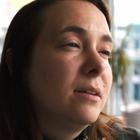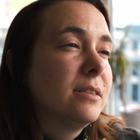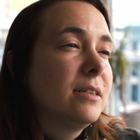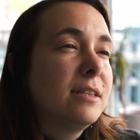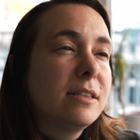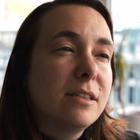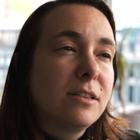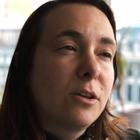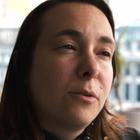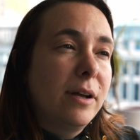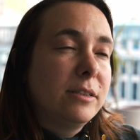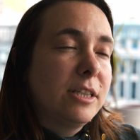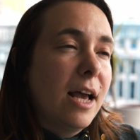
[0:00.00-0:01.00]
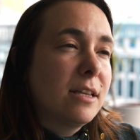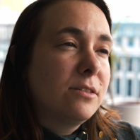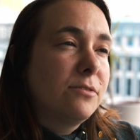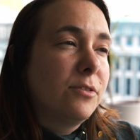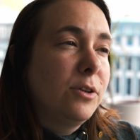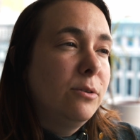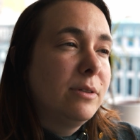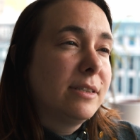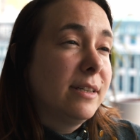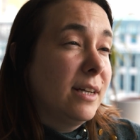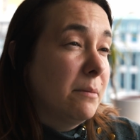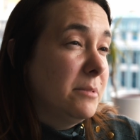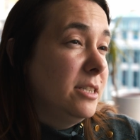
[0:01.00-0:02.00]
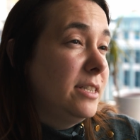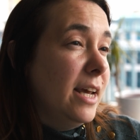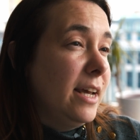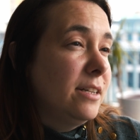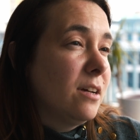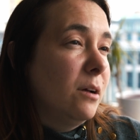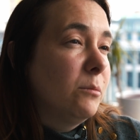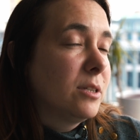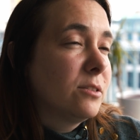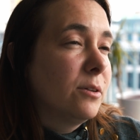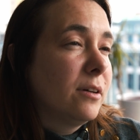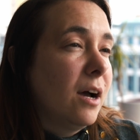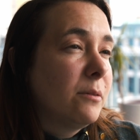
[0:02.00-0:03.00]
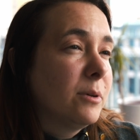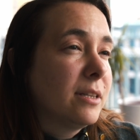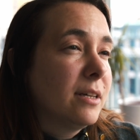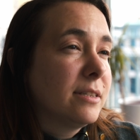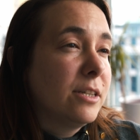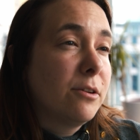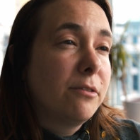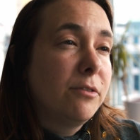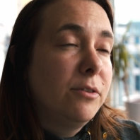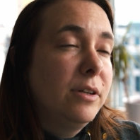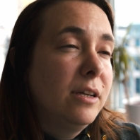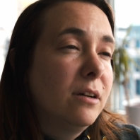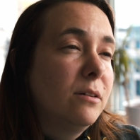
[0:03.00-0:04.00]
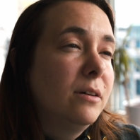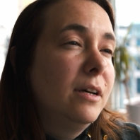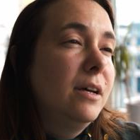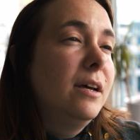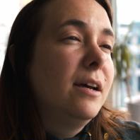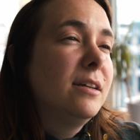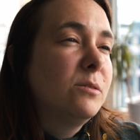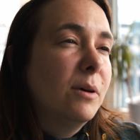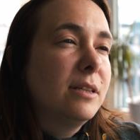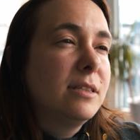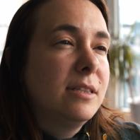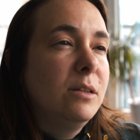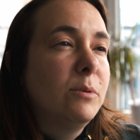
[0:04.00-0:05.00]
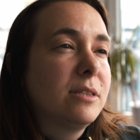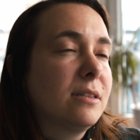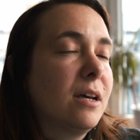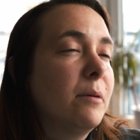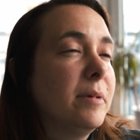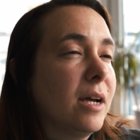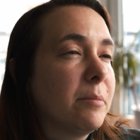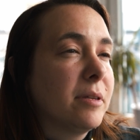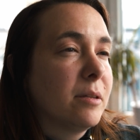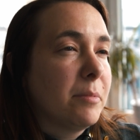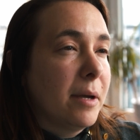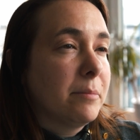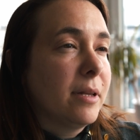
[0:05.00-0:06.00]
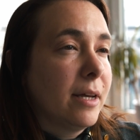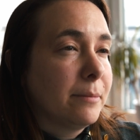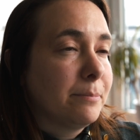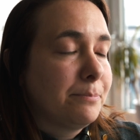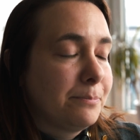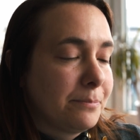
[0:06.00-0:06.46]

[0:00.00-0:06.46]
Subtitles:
So this is a great chance for you to stay up to date on what's going on with us here at viewneo, as well as see what's coming up in the pipeline.